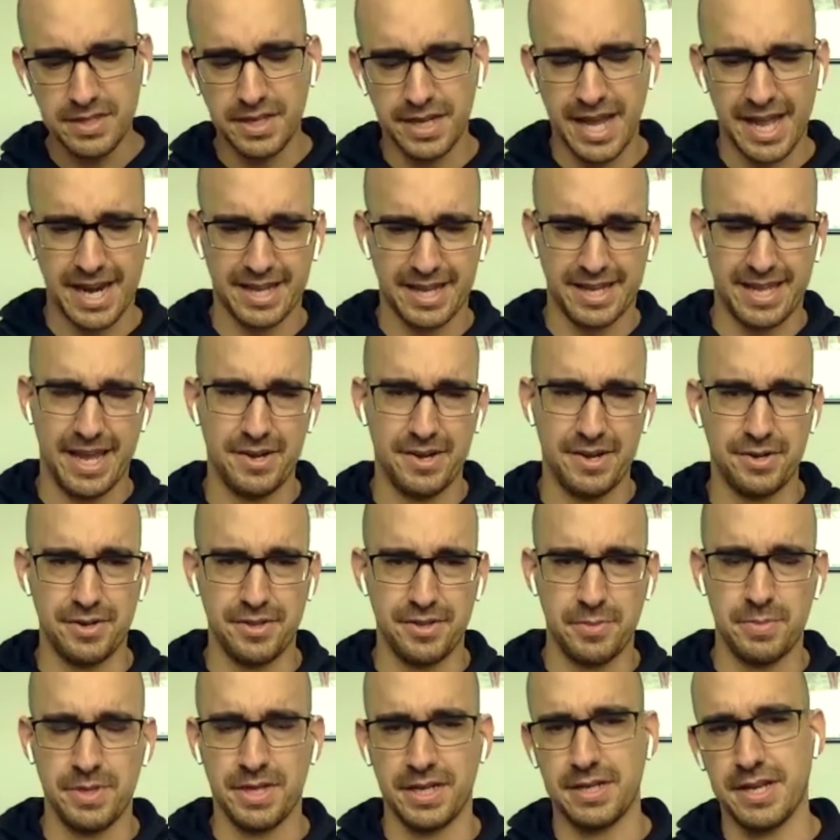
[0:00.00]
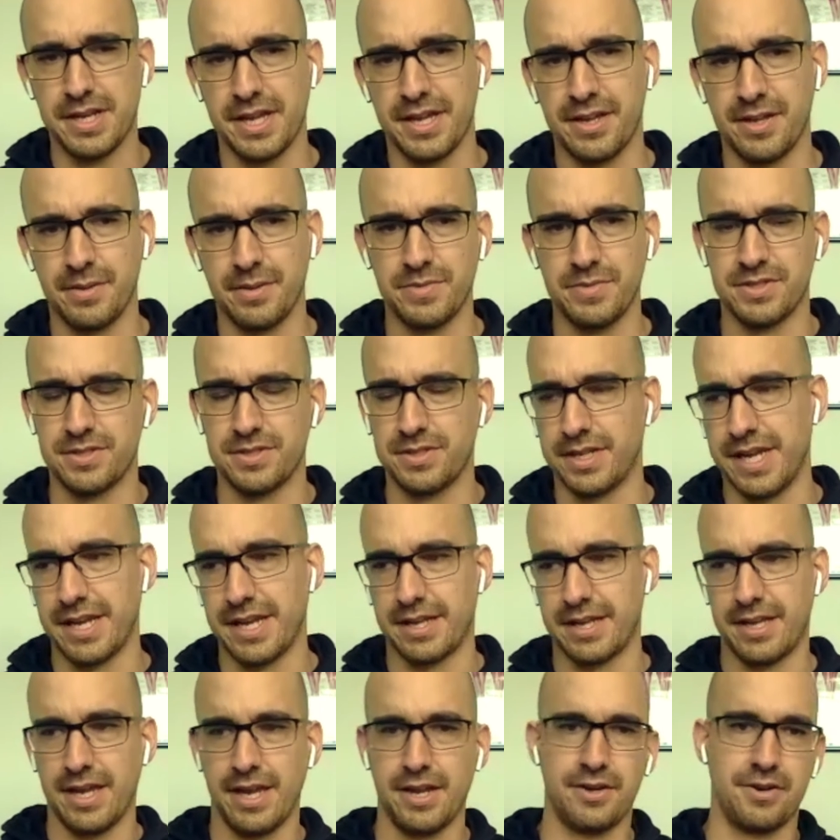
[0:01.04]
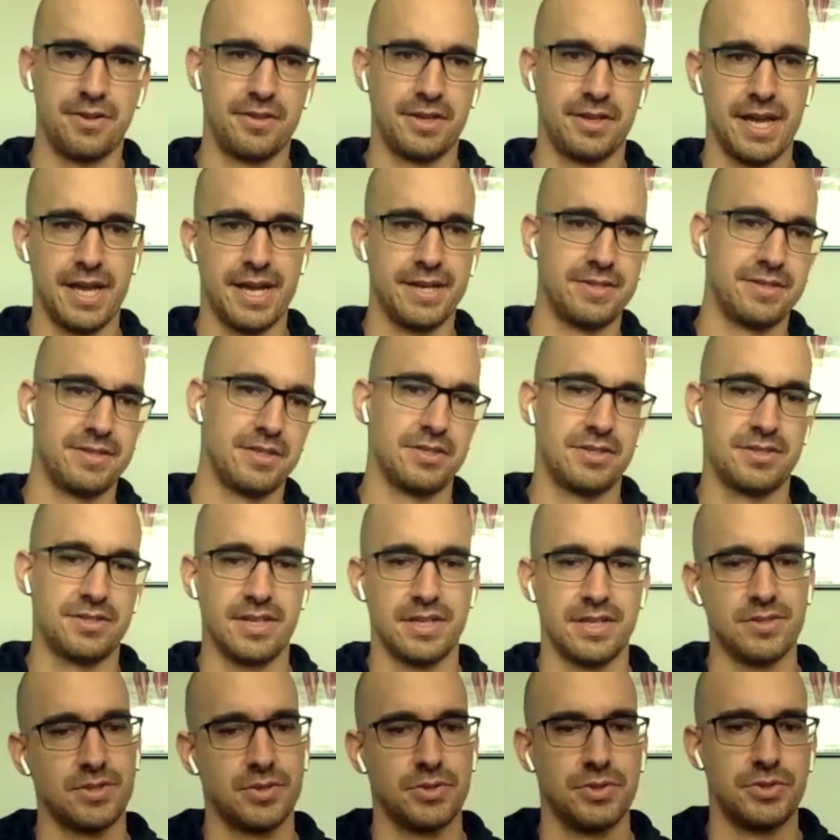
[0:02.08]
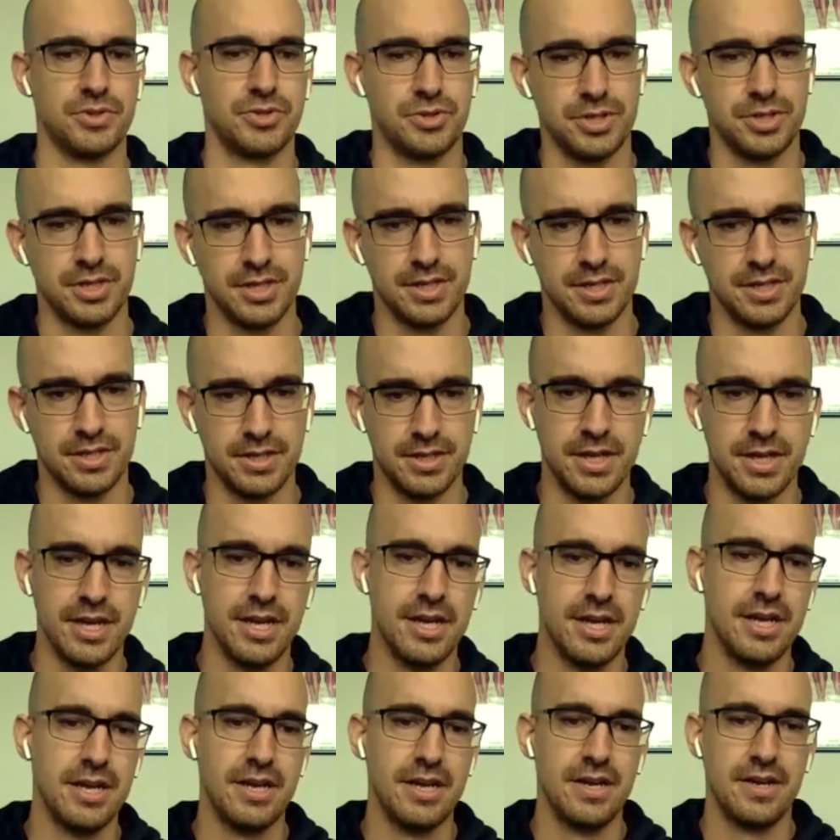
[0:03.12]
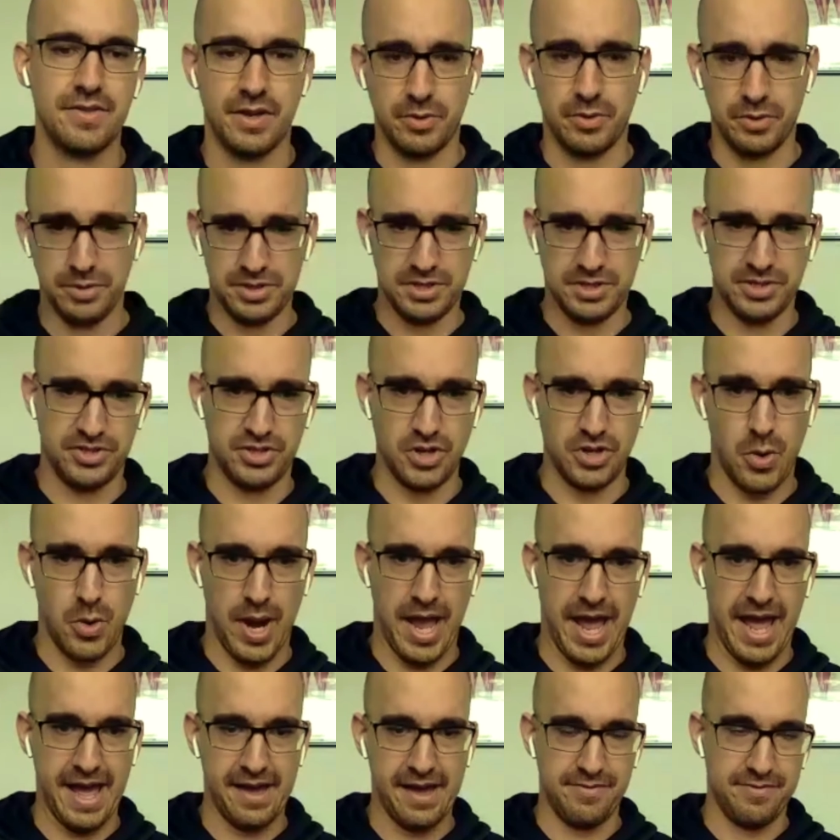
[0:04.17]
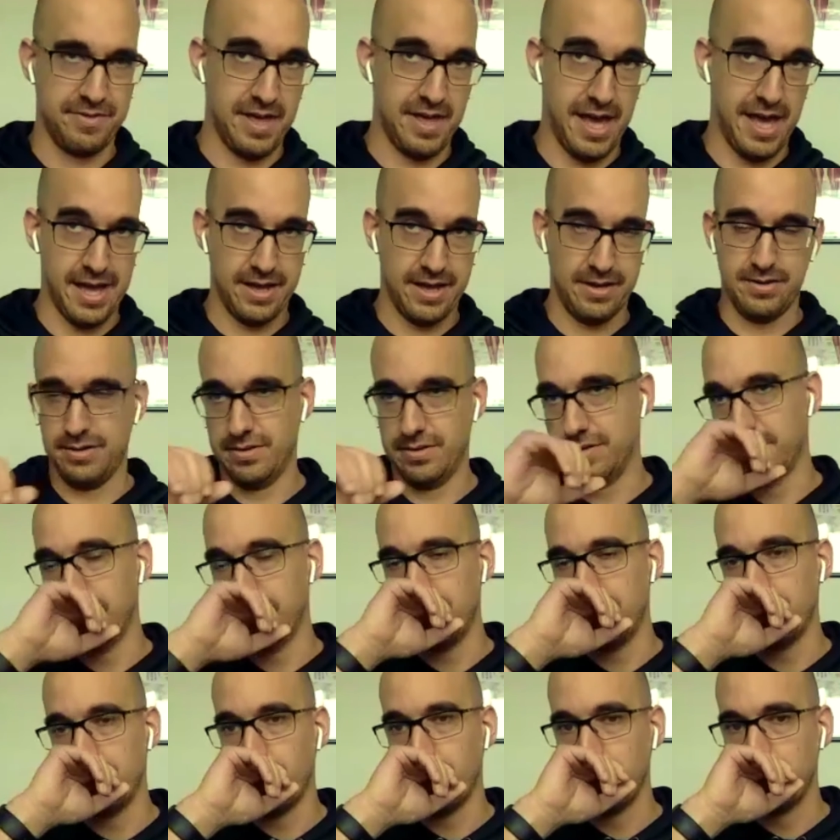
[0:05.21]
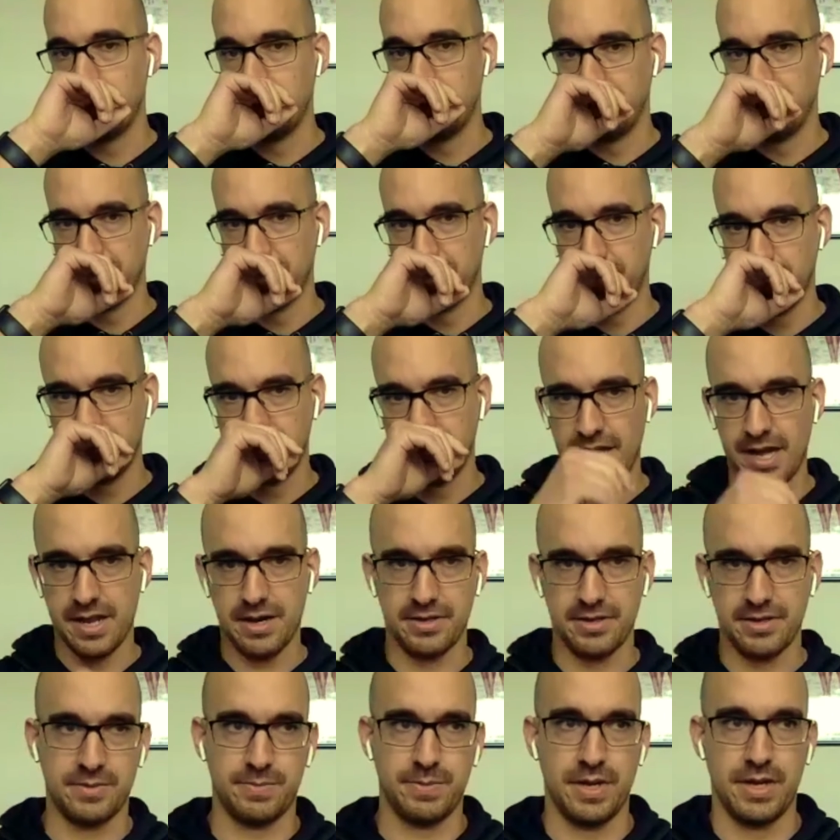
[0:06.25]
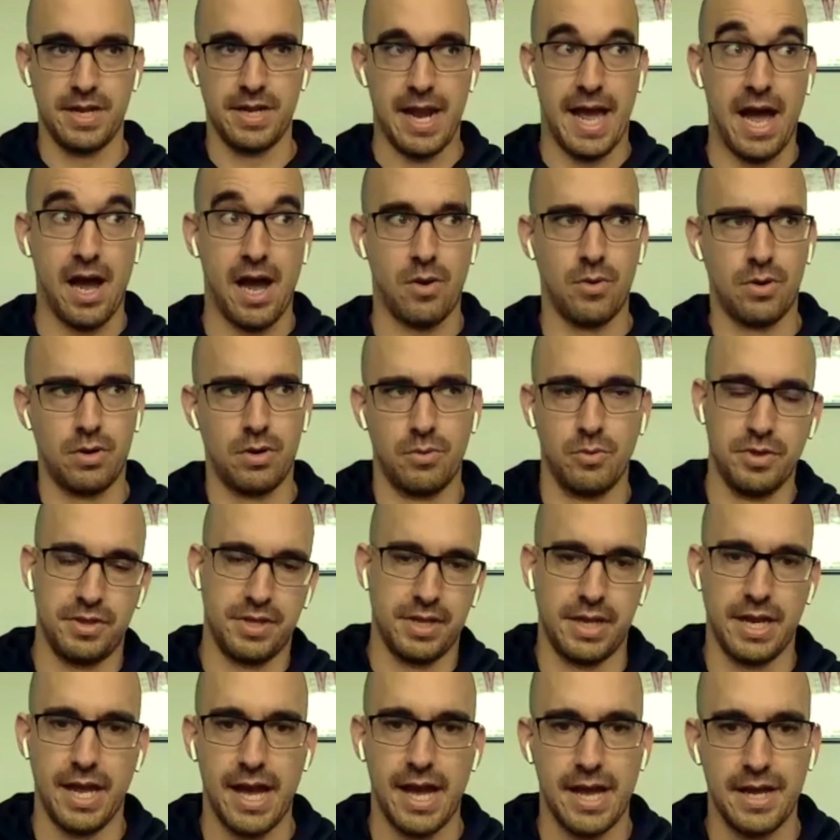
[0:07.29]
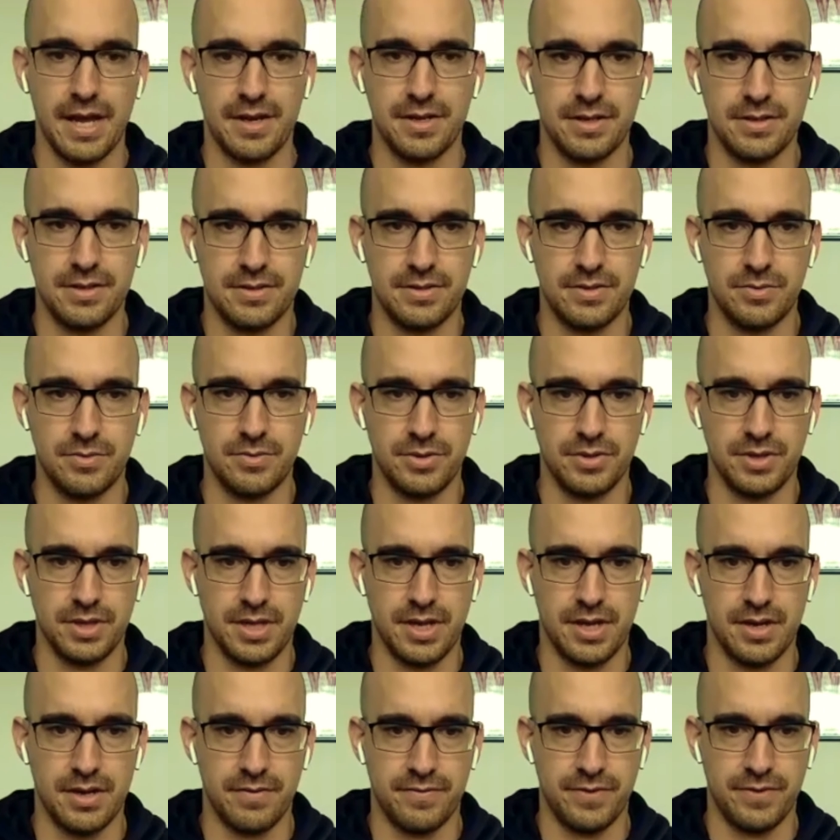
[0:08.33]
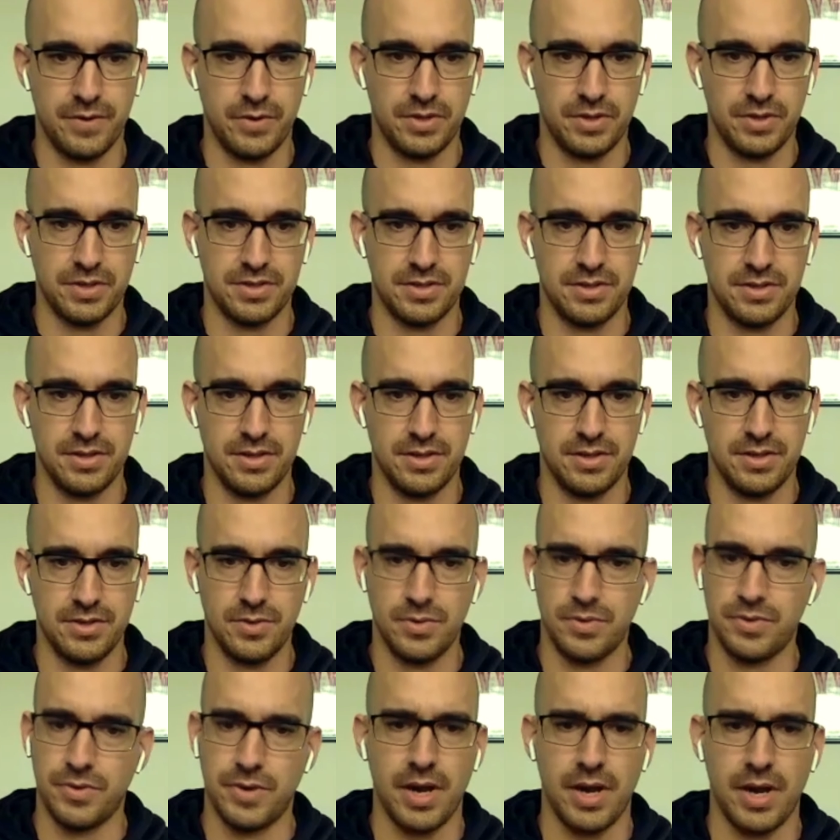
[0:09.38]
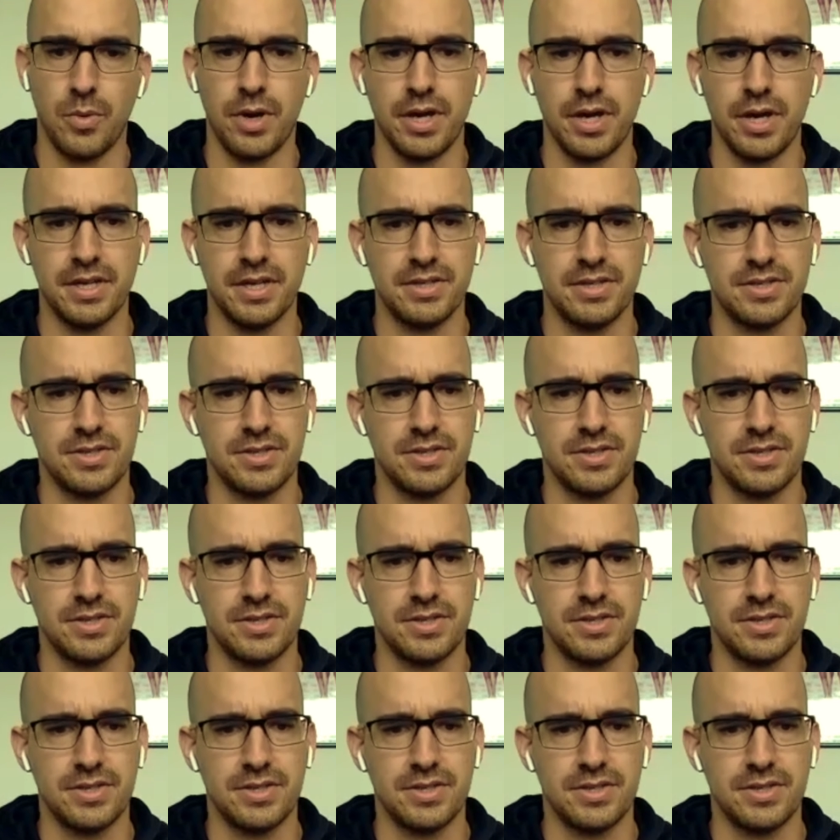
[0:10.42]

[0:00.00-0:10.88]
you got to cater to the big names and you got to cater to the guys that just had surgery, and they really just don't have that ability to kind of spend an hour with a guy to really kind of focus and do it the right way.